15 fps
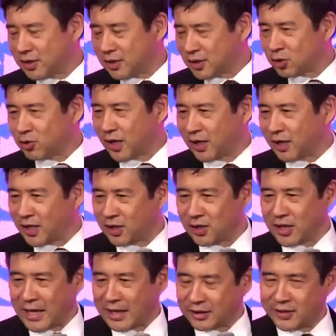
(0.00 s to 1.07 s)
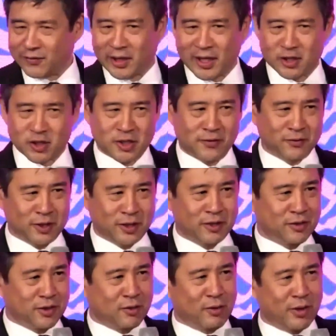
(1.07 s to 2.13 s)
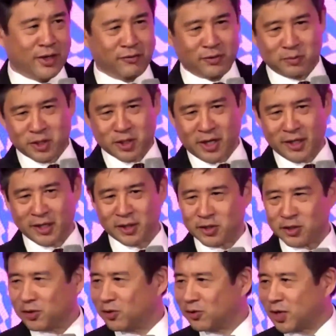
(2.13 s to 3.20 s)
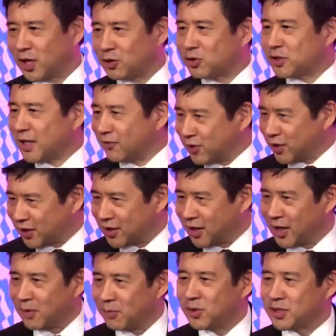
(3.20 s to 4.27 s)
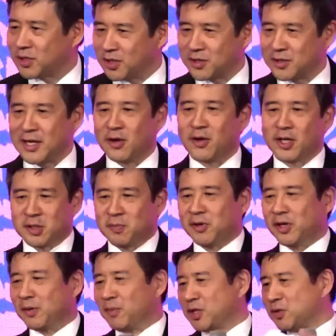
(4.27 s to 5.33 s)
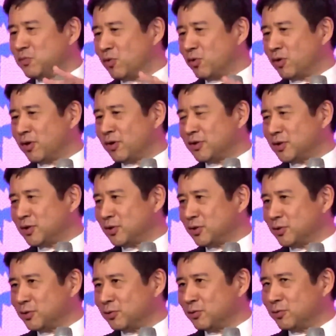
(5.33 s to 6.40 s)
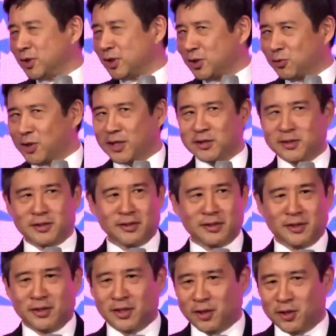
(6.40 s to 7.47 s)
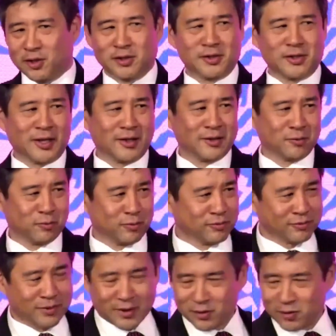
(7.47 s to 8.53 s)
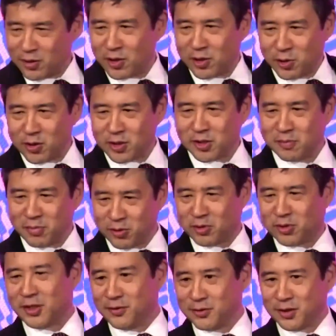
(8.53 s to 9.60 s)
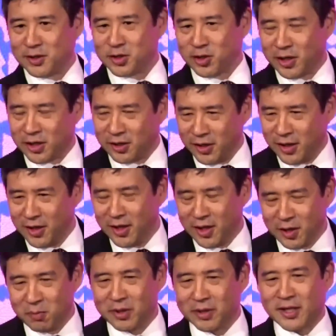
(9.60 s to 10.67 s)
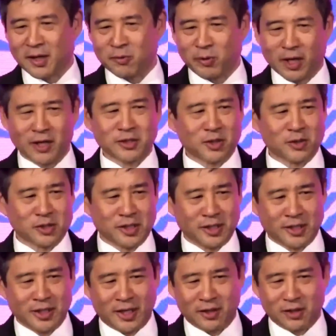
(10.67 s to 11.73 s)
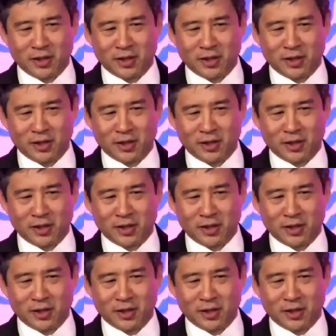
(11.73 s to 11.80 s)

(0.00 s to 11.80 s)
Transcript: trade activity has shifted away from China to countries like Vietnam, which is now exporting much more to the U.S. in the goods that the U.S. imposed tariffs on China. But then we also see that,